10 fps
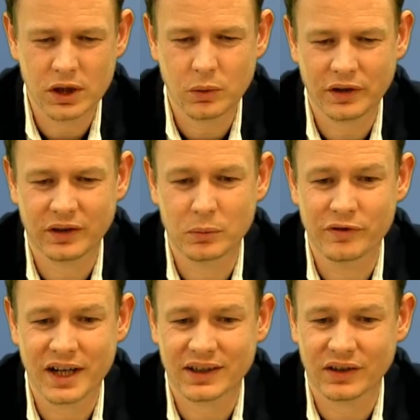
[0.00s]
which was his
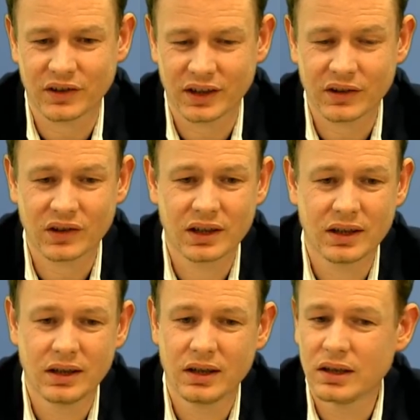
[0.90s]
move knight c6.
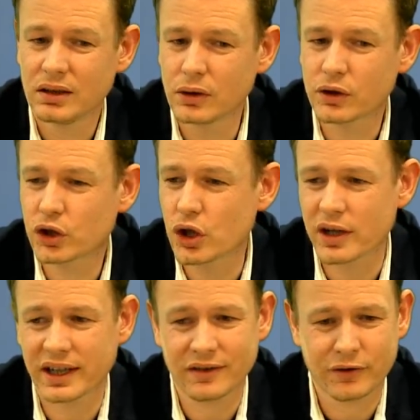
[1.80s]
Looks
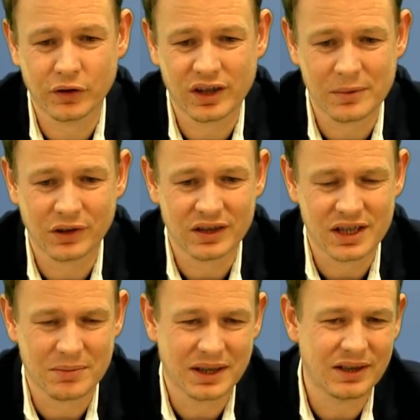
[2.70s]
shocking the first time you see
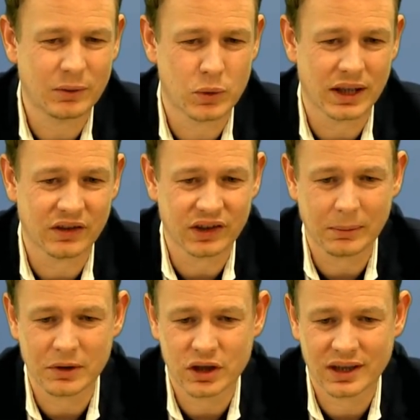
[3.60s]
it, but is well
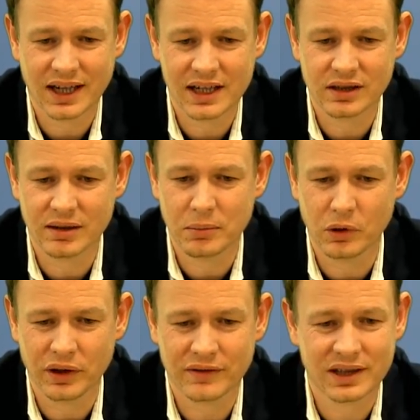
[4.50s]
established in the Catalan,
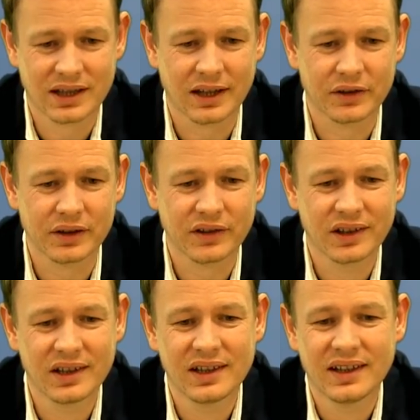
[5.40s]
both after castles
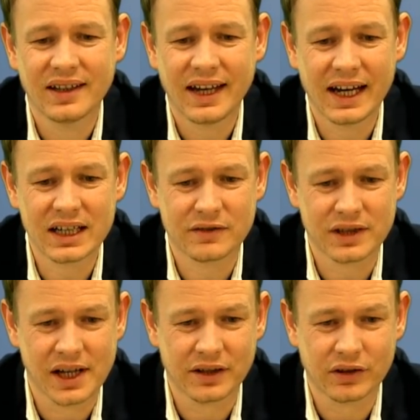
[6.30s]
and after
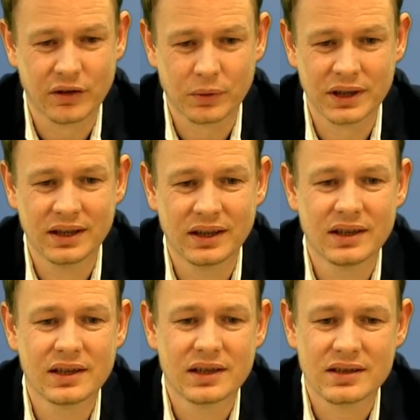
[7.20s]
knight c3.
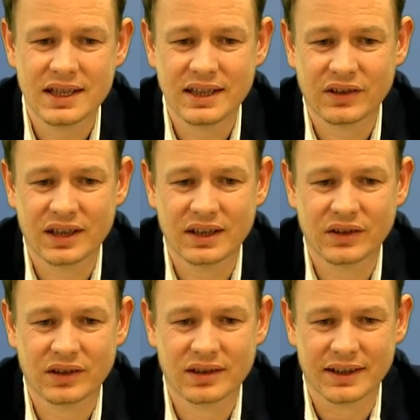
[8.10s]
Takes,
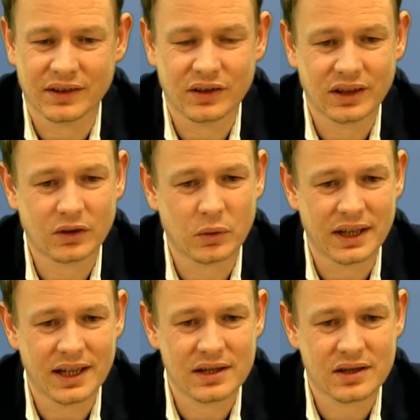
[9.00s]
takes, knight c6, queen
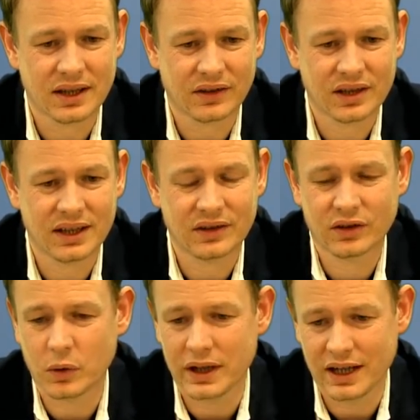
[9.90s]
e8, takes, takes,
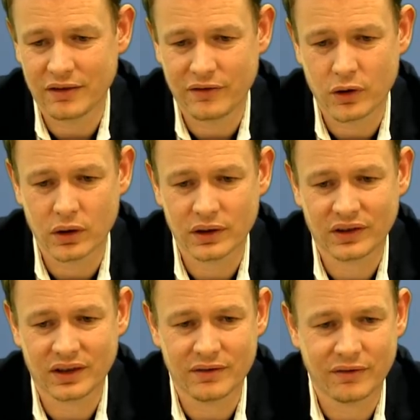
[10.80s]
queen a4,
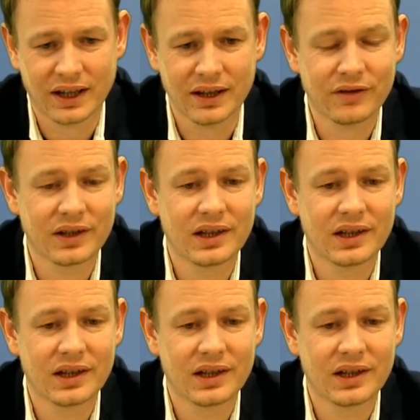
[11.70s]
c5,